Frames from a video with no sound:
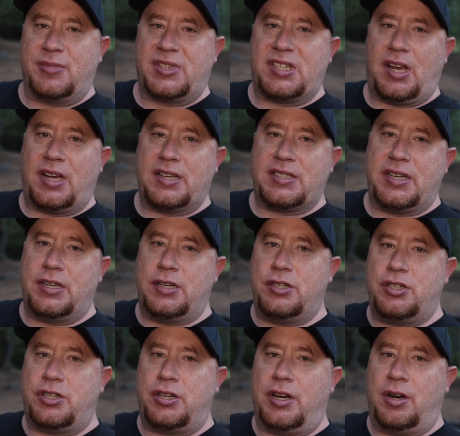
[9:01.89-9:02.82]

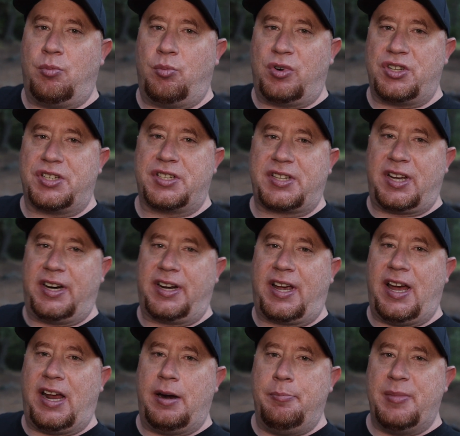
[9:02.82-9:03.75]
sausage, and we're just gonna
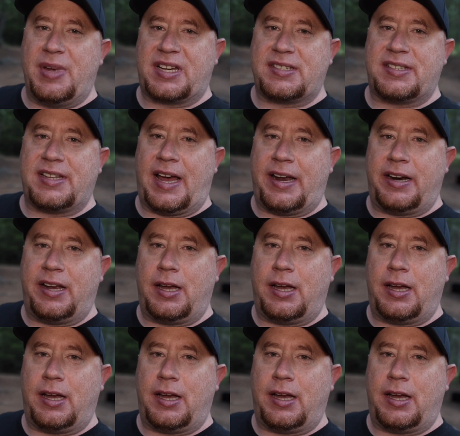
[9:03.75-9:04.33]
kind of mix that